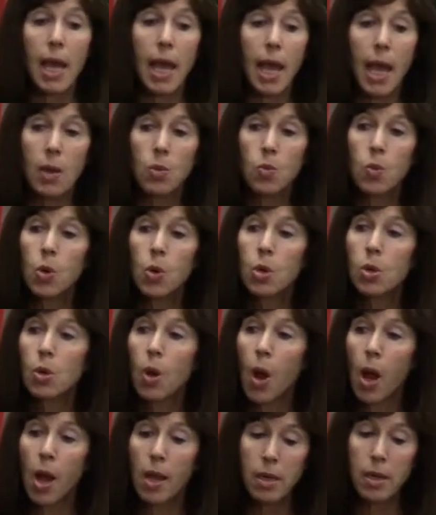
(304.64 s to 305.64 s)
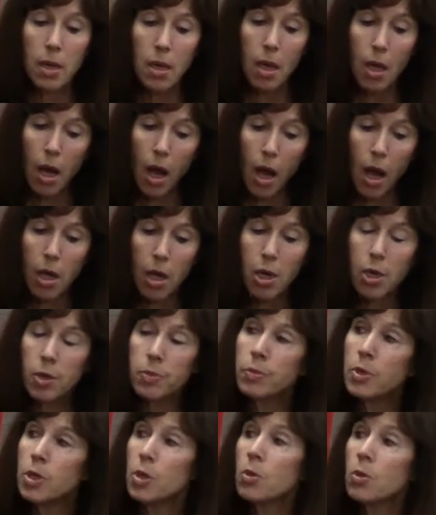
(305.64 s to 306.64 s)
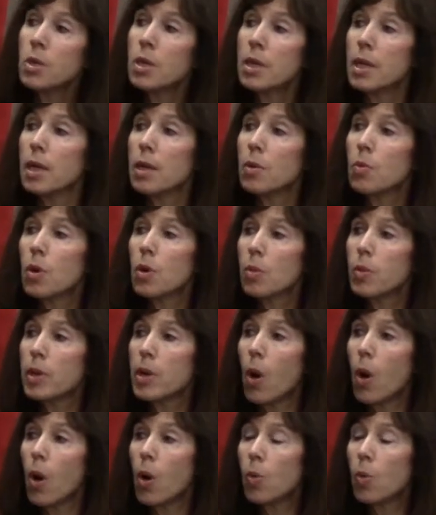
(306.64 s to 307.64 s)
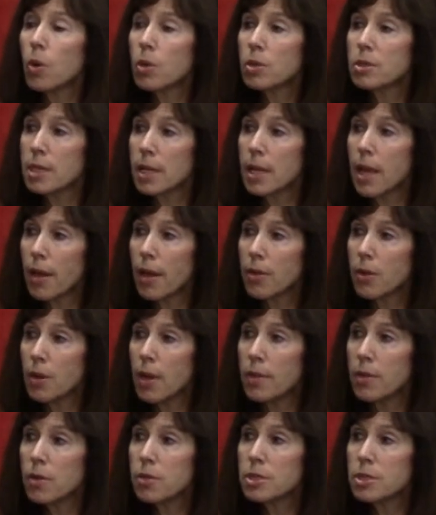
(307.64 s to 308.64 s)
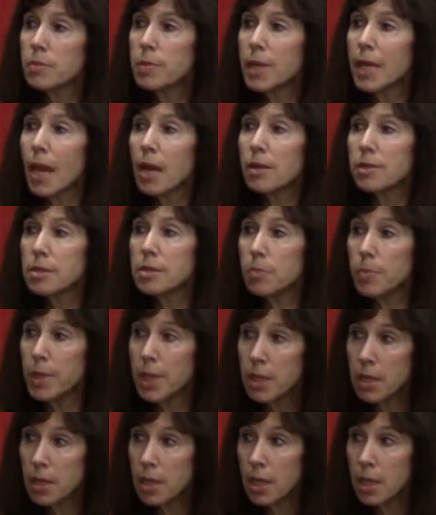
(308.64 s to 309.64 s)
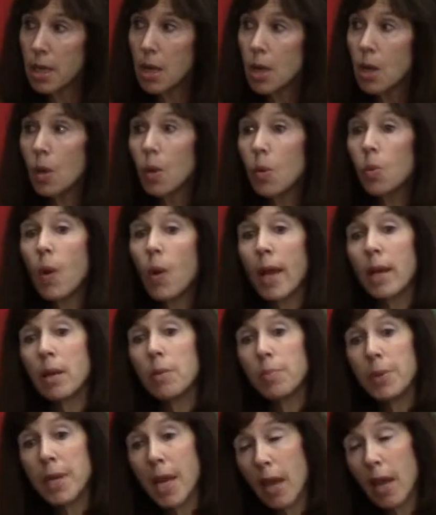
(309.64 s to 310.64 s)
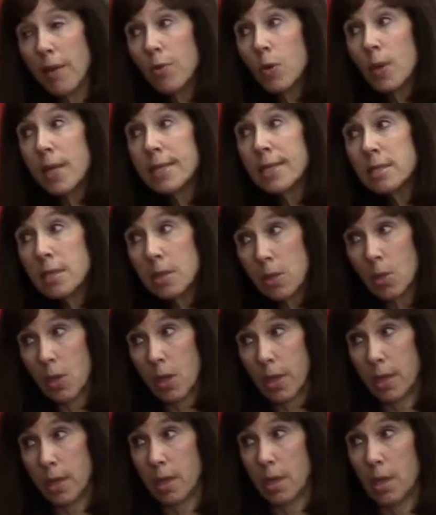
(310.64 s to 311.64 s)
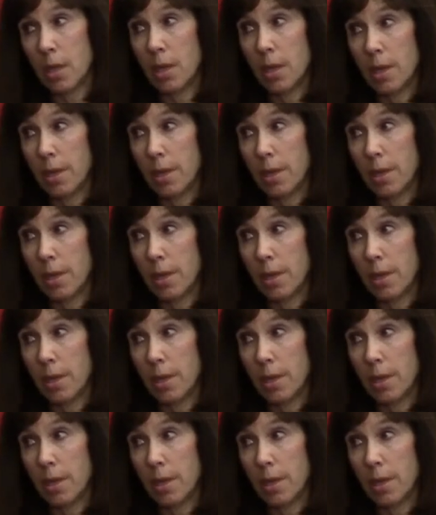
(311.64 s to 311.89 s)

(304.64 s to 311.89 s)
and work on a community where we all work together and there's some accountability when behavior isn't good.